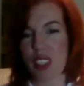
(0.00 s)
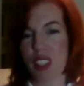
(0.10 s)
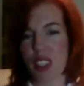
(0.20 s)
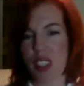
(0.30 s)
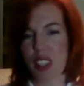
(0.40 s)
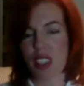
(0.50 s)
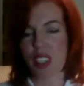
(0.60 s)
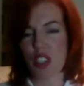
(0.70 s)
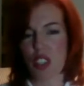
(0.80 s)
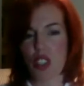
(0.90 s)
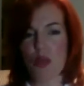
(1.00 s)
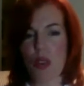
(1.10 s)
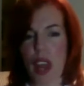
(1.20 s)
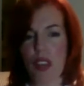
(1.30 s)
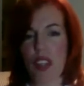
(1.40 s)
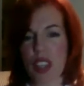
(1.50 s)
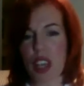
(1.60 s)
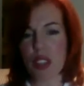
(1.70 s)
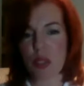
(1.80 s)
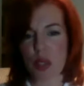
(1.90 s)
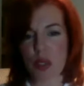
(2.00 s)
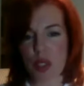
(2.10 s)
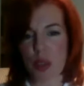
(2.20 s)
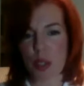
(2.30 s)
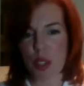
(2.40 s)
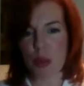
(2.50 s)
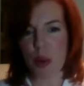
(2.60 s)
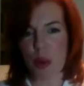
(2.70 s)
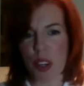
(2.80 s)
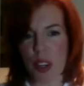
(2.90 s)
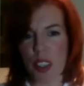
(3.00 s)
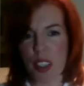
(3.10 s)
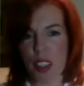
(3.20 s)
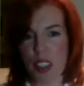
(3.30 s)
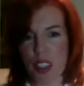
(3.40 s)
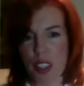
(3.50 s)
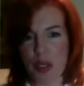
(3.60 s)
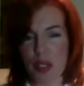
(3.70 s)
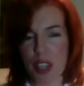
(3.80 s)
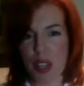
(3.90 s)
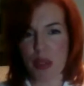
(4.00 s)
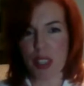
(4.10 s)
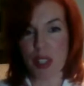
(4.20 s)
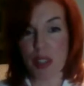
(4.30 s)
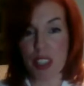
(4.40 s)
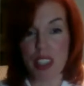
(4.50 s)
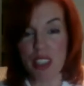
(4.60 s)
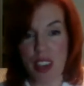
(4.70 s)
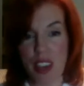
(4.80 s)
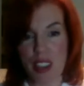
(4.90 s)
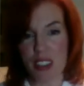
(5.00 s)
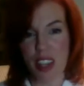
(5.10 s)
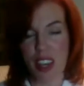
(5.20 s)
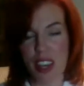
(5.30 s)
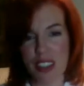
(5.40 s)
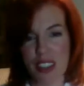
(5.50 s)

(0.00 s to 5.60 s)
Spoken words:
and just around the electrical so much more. You know, it's got to be something like that, I guess.